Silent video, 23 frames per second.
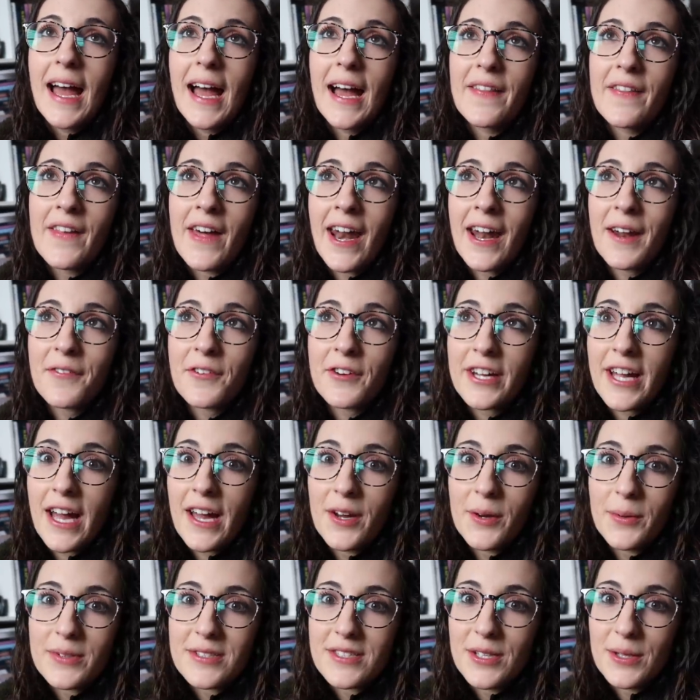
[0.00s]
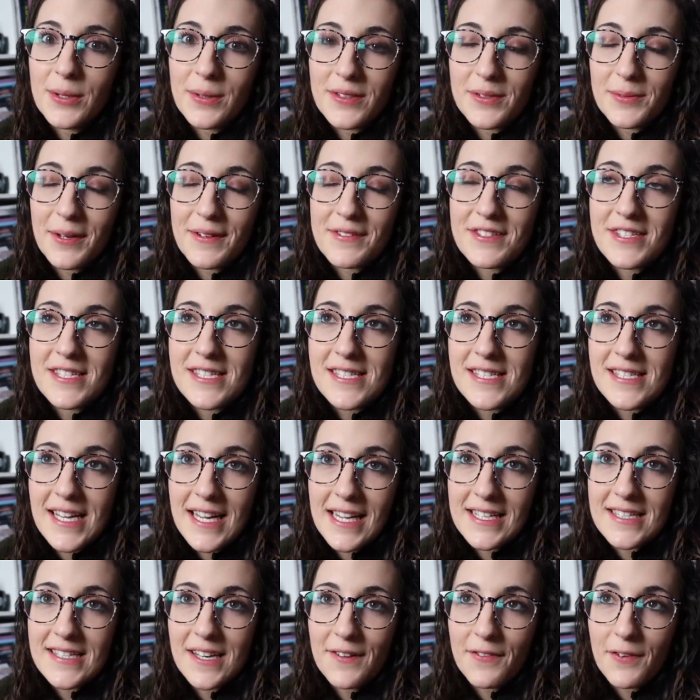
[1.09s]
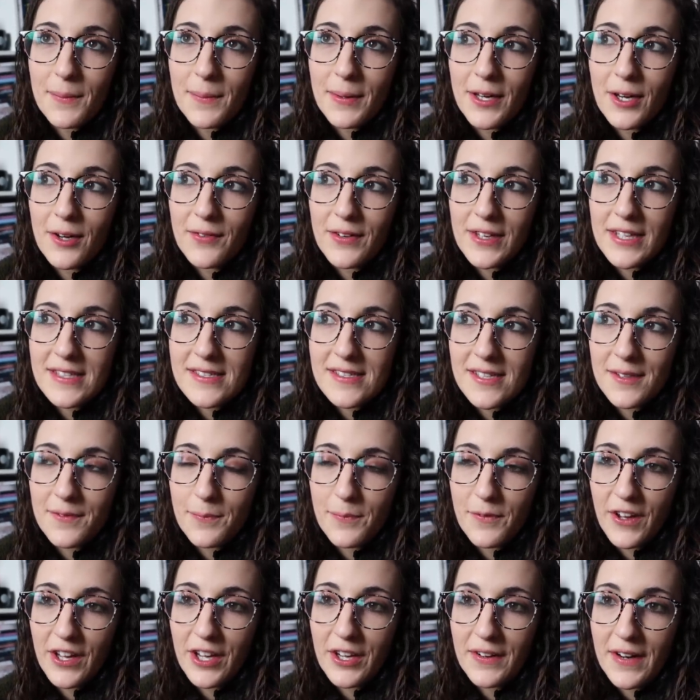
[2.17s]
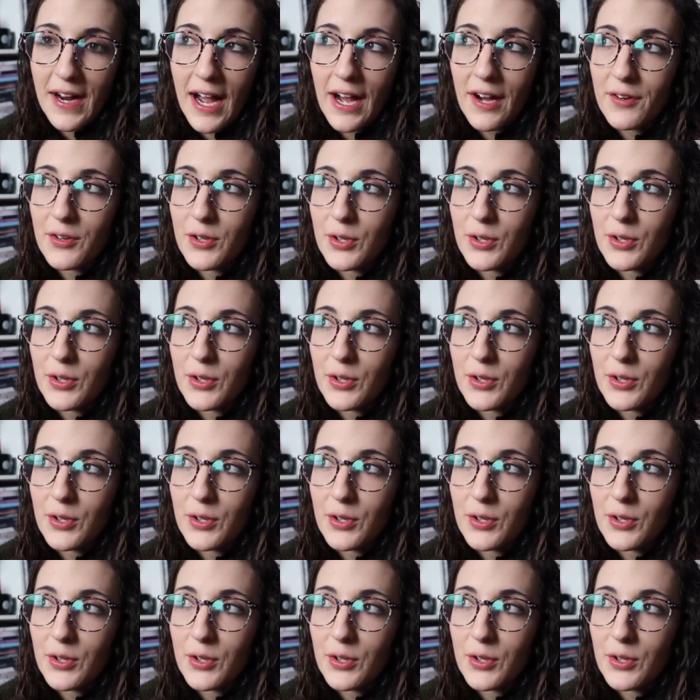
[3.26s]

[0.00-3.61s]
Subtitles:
And then I forget who is who, because we have 6 different POVs to figure out.